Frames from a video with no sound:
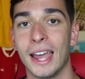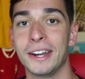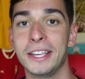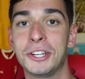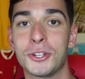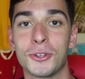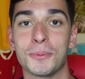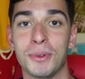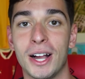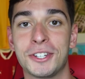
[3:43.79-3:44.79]
and in each of
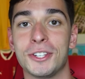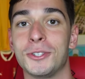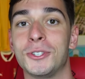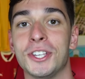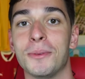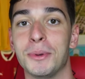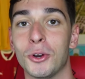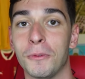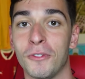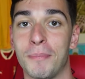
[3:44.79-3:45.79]
those blotches, you see a
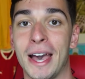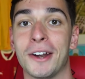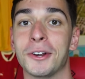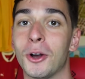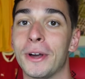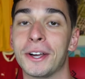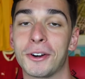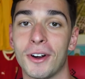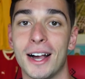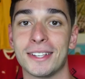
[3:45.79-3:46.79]
beautiful pattern going
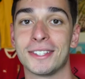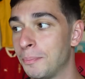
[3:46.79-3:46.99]
across.